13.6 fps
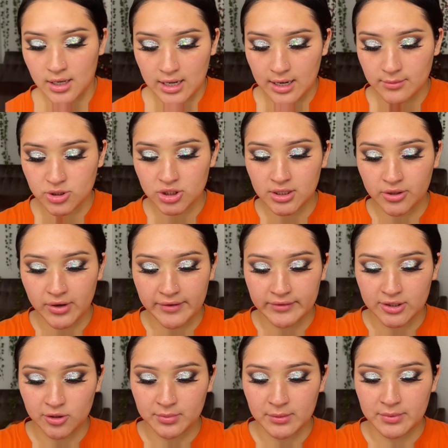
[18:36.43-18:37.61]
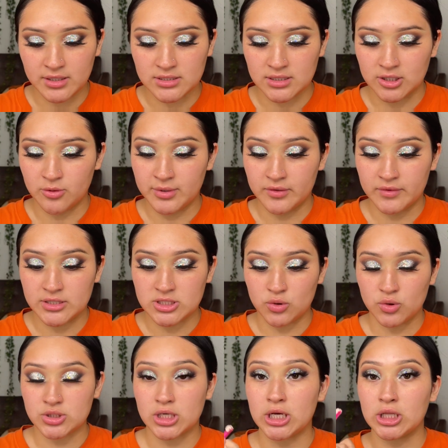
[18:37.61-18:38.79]
And I'm just gonna grab a little bit, because a little bit of this
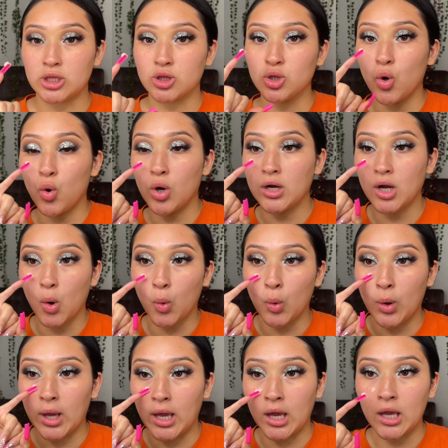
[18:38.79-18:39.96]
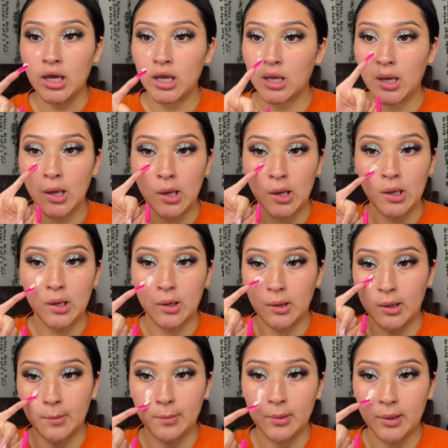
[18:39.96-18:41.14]
goes a long way. I'm
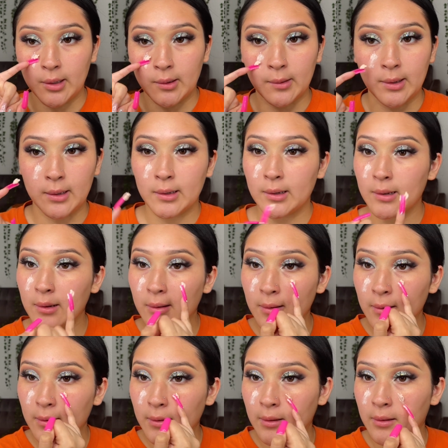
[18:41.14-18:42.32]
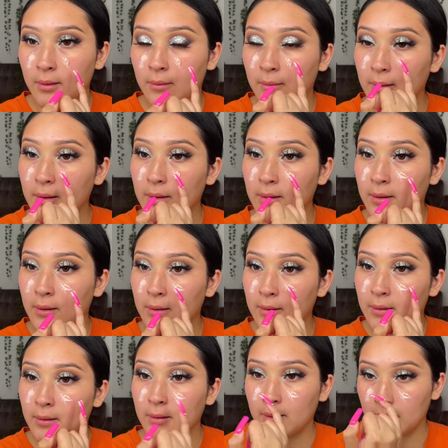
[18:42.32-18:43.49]
gonna apply it right here and then right
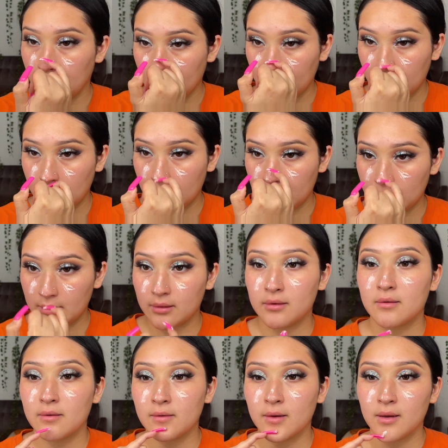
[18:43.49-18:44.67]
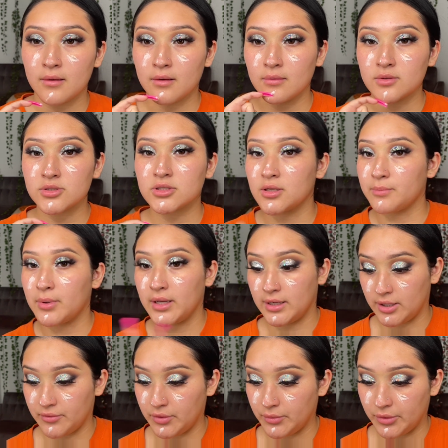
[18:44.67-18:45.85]
here, and then I'm just gonna apply it
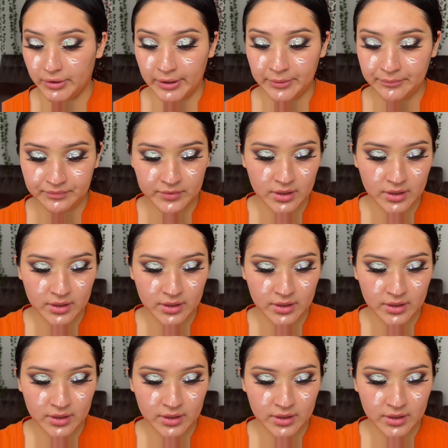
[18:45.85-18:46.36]
everywhere, okay?